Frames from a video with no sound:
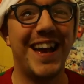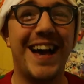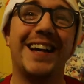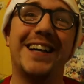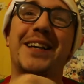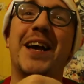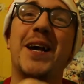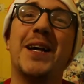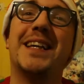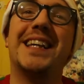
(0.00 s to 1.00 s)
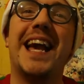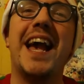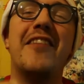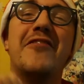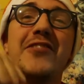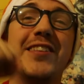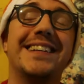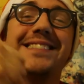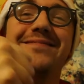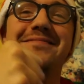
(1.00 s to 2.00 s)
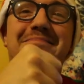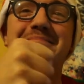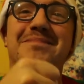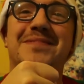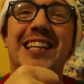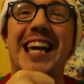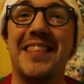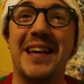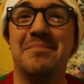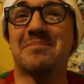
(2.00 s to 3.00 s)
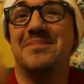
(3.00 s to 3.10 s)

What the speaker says: I get everything together.